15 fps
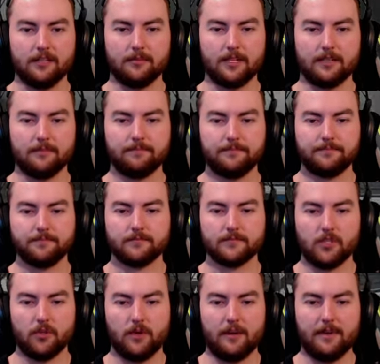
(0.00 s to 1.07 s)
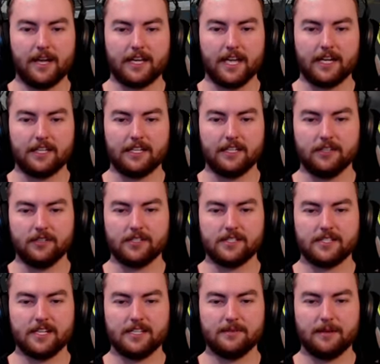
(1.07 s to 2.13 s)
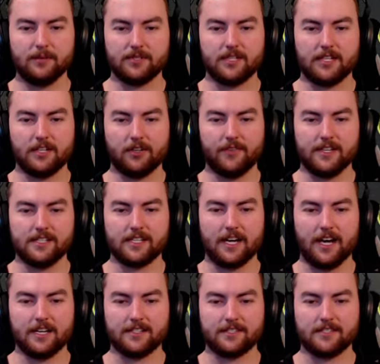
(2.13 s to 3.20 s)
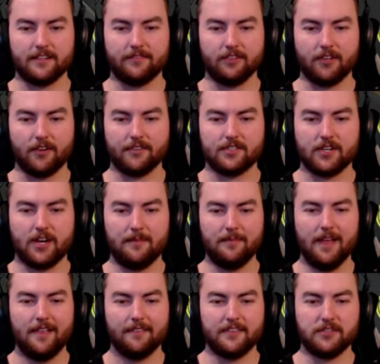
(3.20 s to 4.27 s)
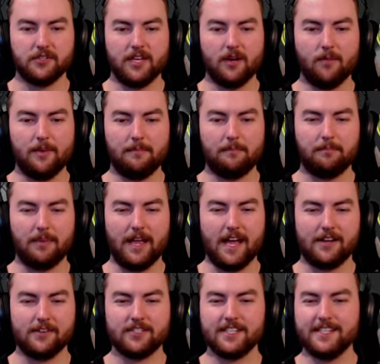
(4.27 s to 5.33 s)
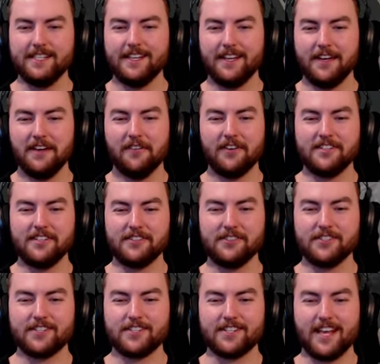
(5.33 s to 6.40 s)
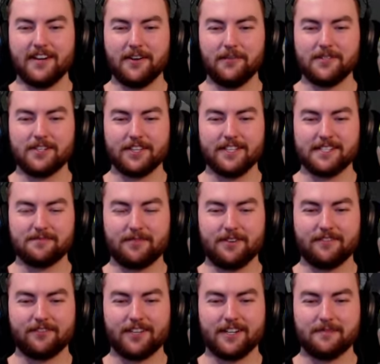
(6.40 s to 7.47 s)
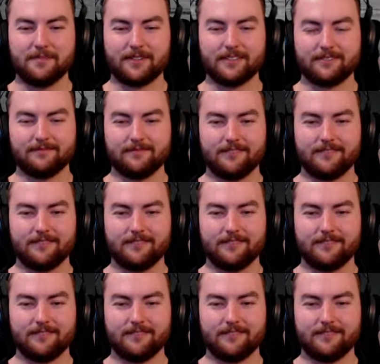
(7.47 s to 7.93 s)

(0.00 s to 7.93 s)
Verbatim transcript: man. All the way back out here. You can see people sitting on these cars and stuff a lot of the time. They do get a bit bouncy when you do stand on them, which I think is pretty funny, but again,